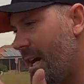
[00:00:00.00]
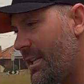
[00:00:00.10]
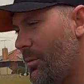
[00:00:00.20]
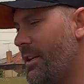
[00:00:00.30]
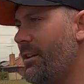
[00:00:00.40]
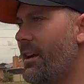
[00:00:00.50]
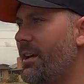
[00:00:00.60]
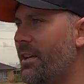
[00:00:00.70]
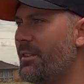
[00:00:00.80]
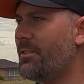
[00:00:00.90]
only when you're
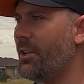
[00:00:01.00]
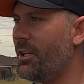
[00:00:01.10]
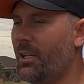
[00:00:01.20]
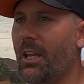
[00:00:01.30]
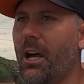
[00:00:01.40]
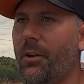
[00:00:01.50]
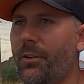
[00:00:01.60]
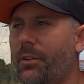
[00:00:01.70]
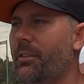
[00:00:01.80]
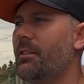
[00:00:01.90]
under a certain
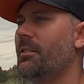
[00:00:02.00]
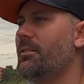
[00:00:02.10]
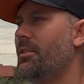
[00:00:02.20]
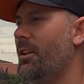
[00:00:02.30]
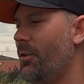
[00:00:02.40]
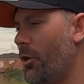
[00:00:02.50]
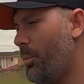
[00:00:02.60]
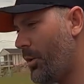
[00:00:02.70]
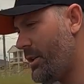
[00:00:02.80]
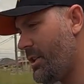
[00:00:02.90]
load, certain
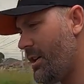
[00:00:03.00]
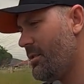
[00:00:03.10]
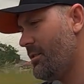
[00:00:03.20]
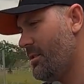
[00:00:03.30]
oil pressure.